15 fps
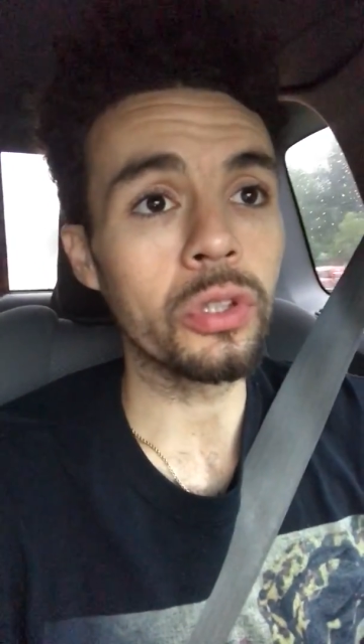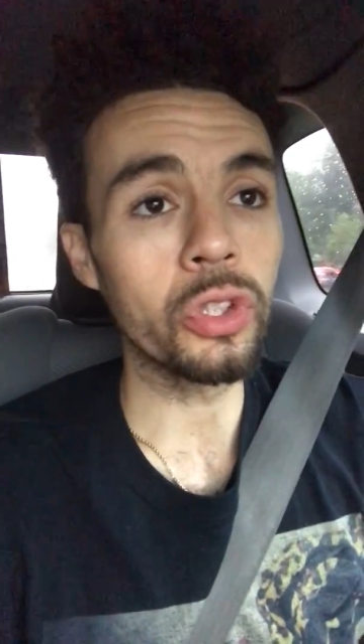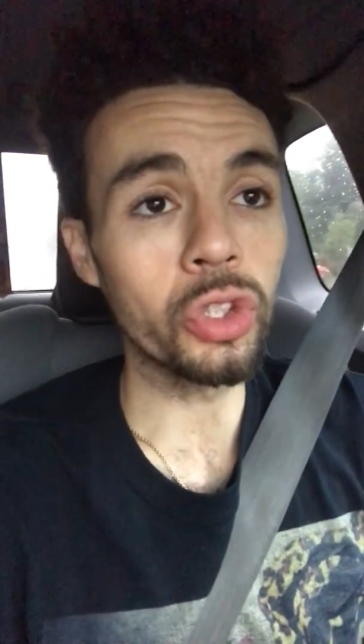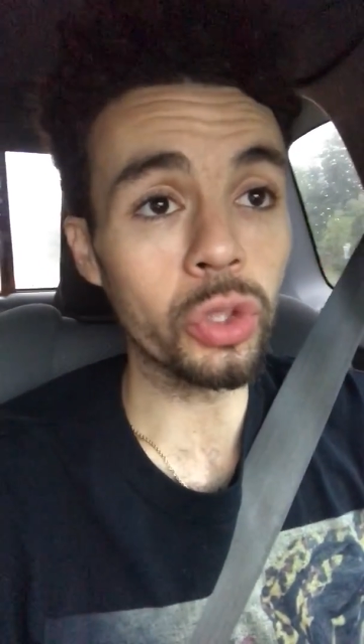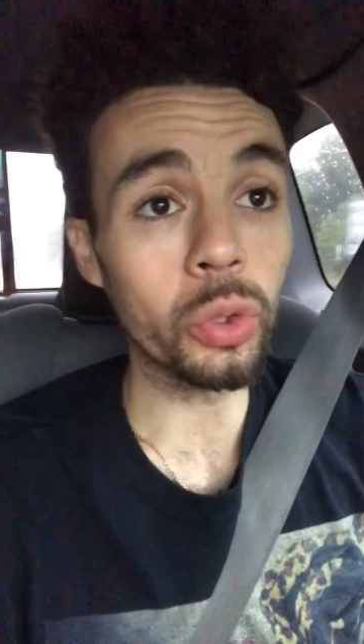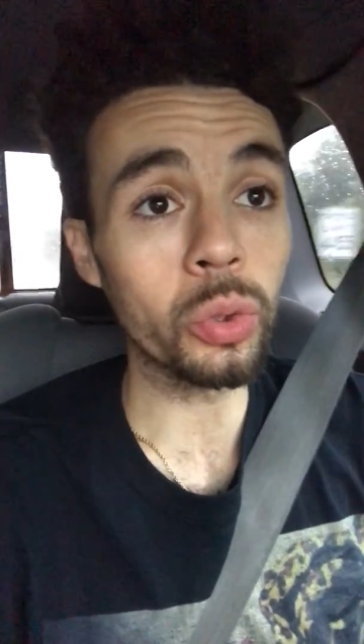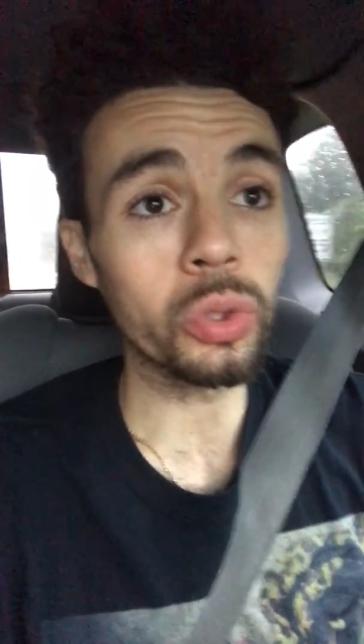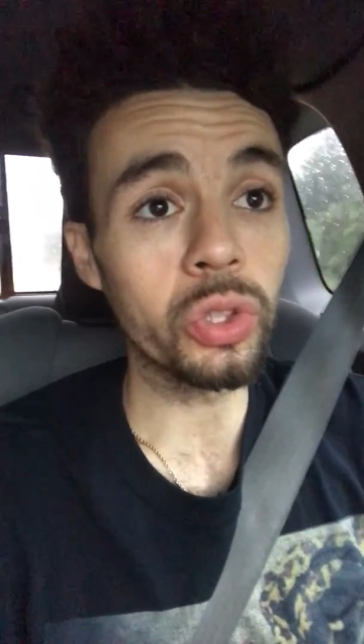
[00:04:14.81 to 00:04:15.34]

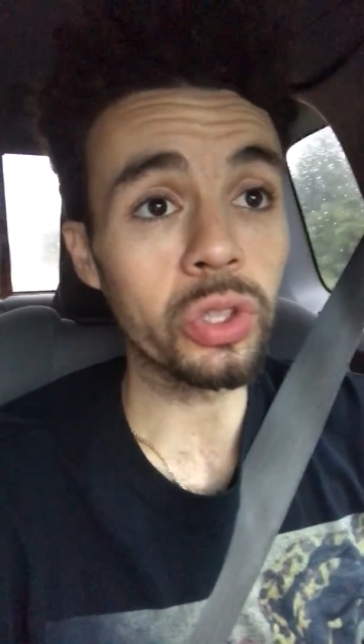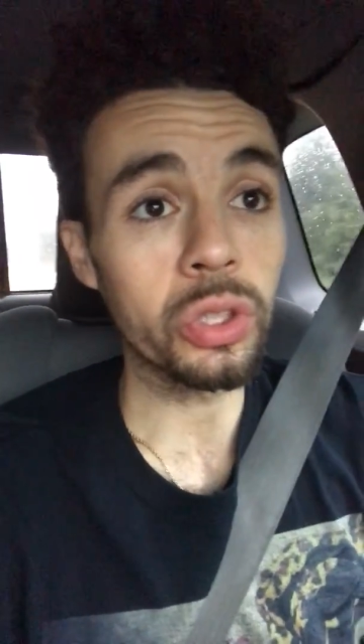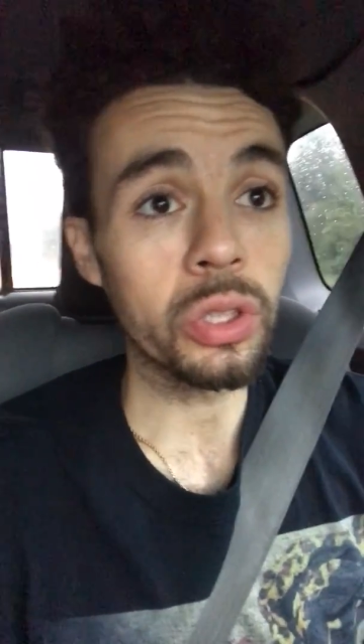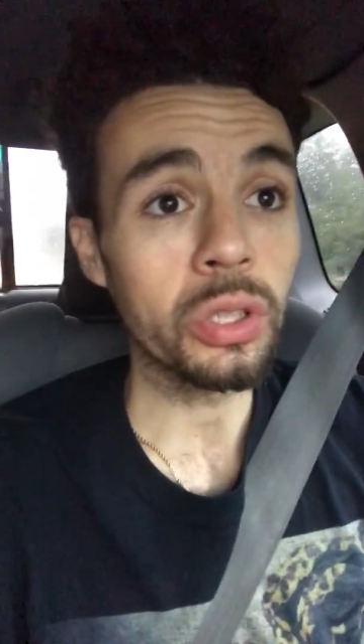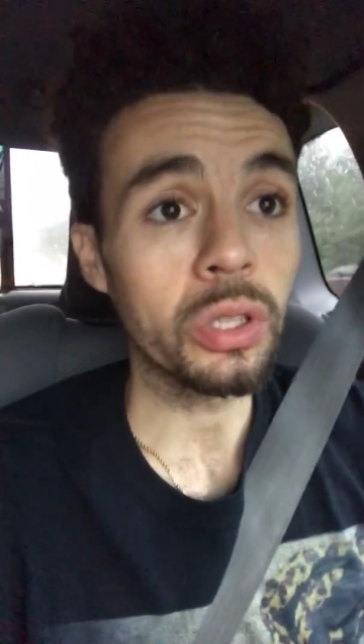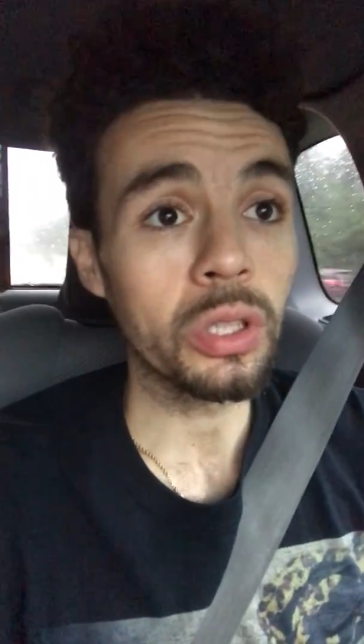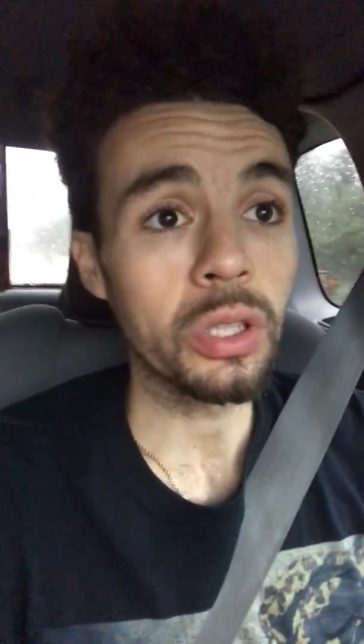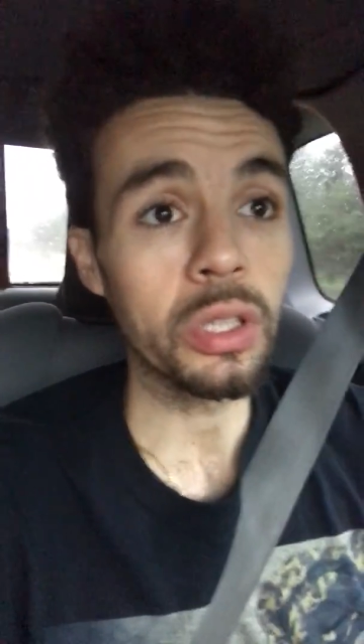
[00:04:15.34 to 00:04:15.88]
juice
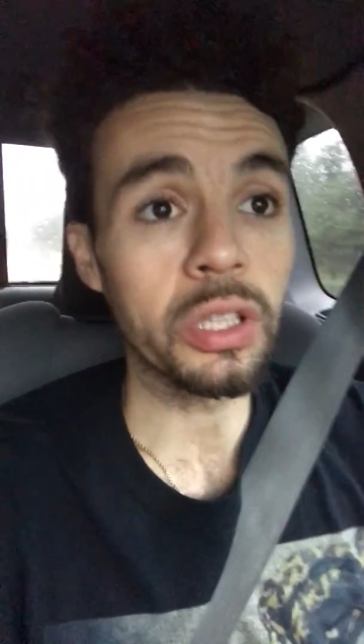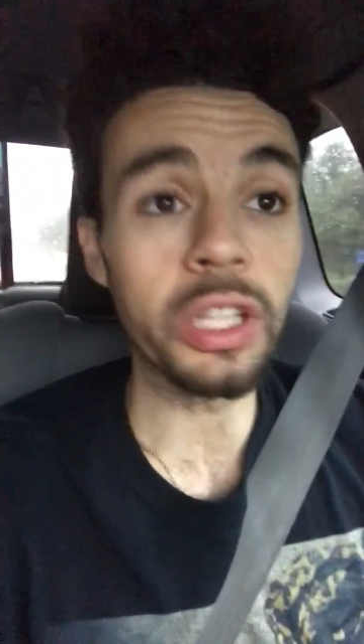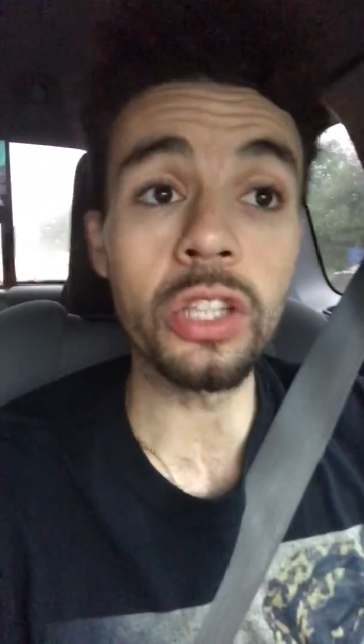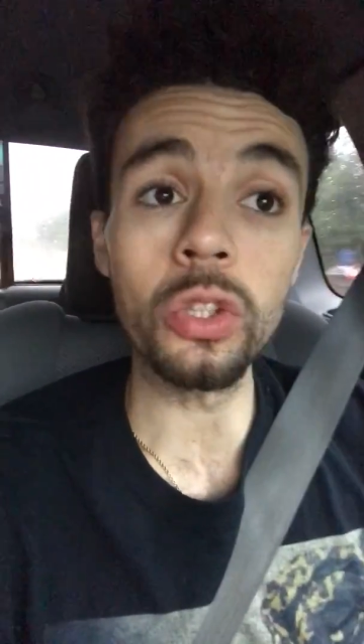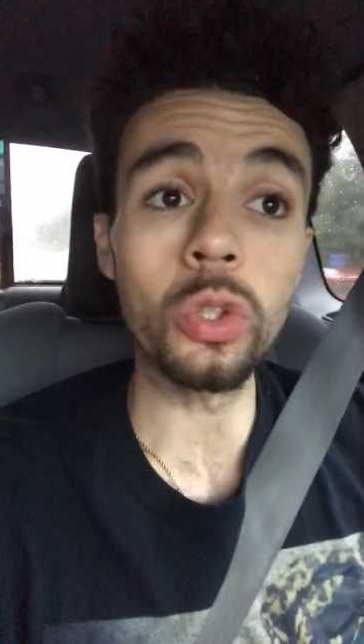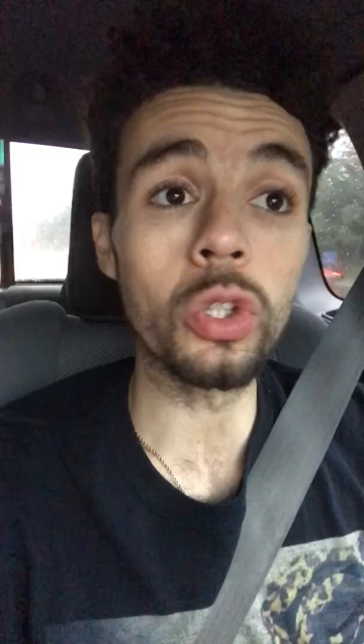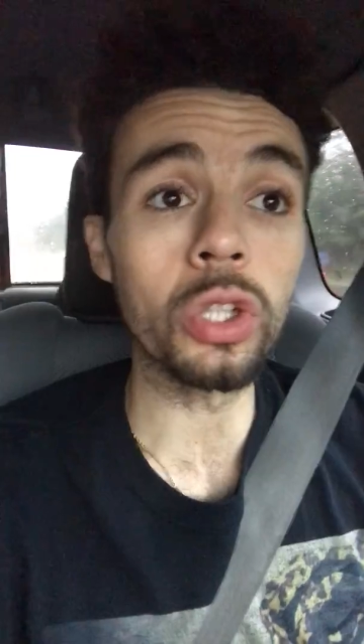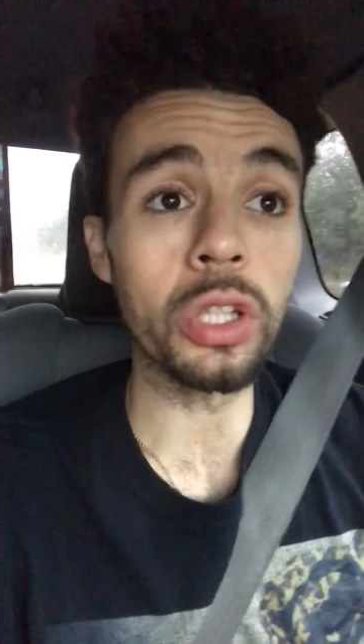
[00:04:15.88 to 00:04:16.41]
than
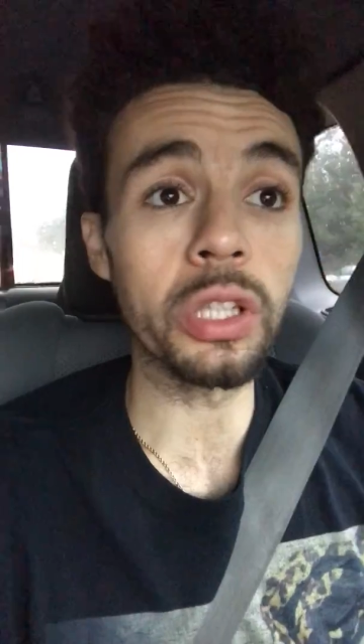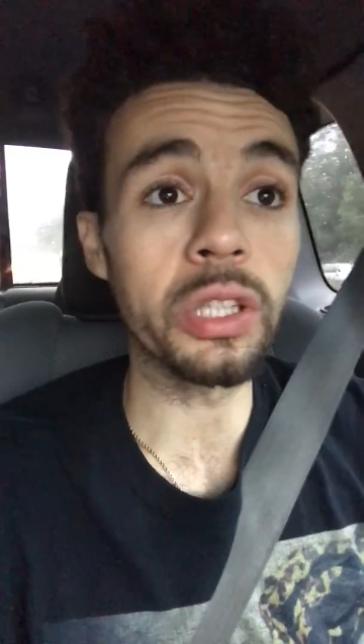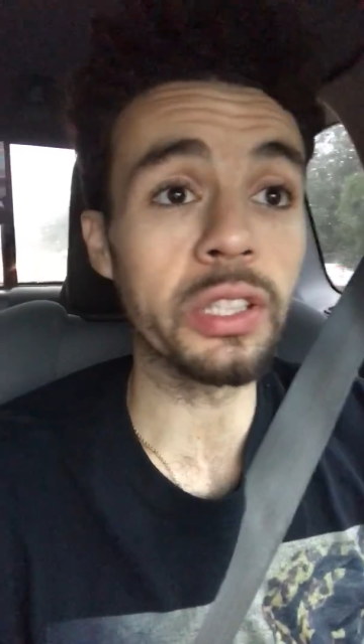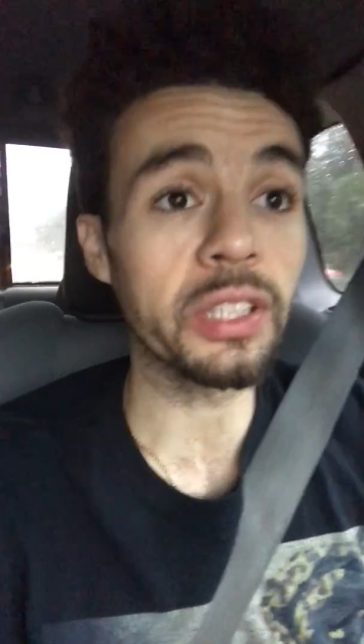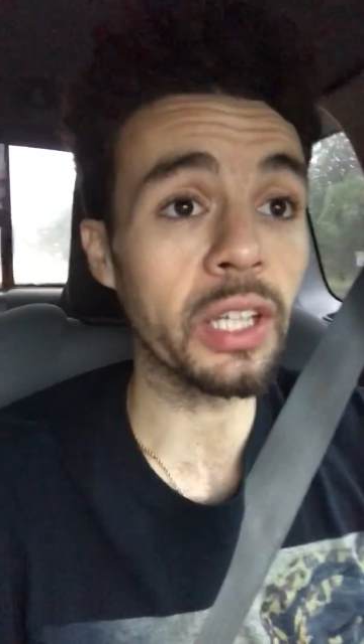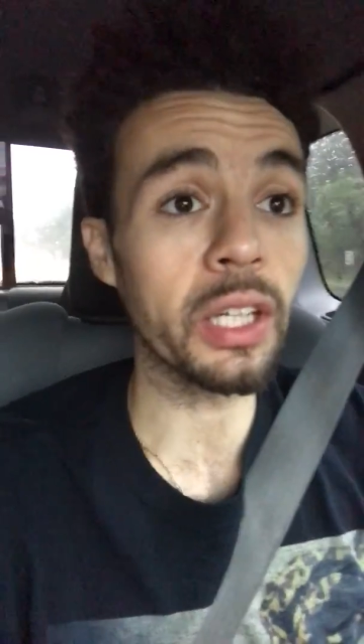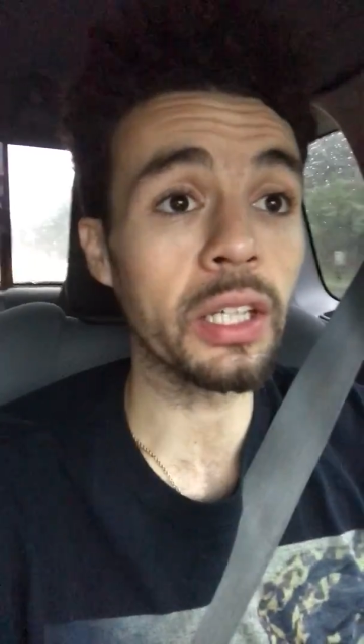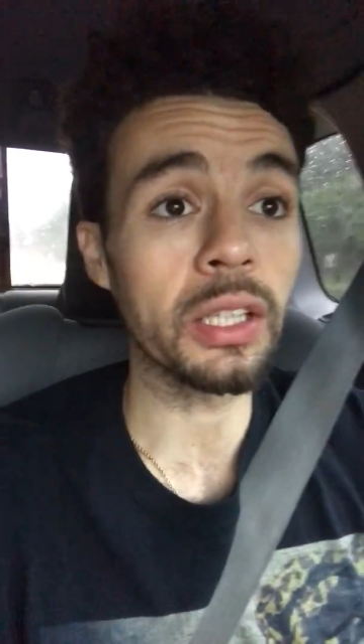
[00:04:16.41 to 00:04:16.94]
you could in,
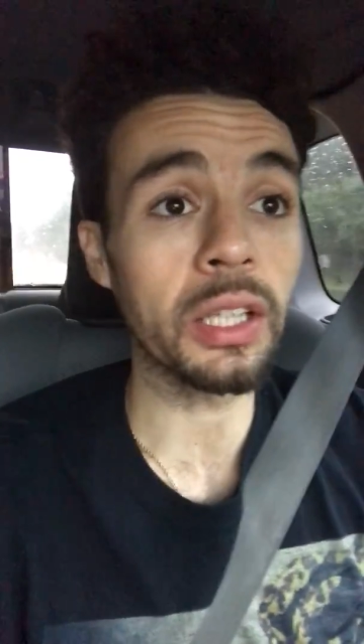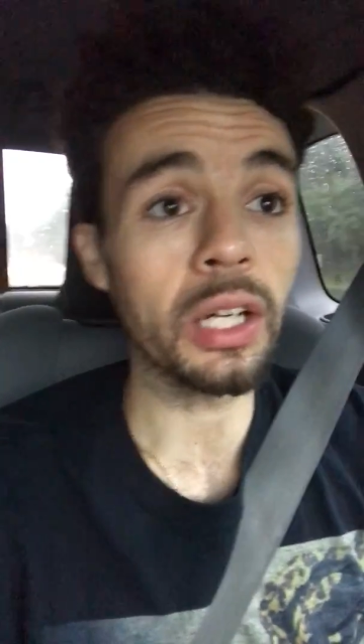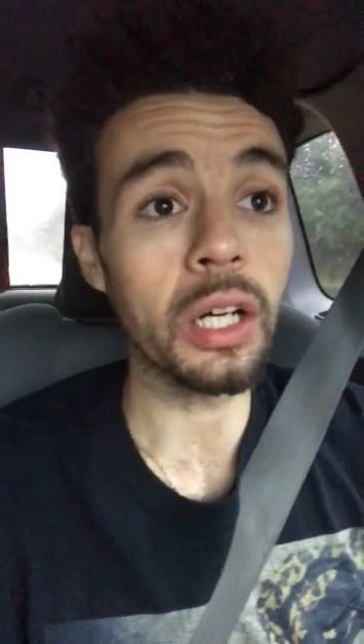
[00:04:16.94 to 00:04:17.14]
say,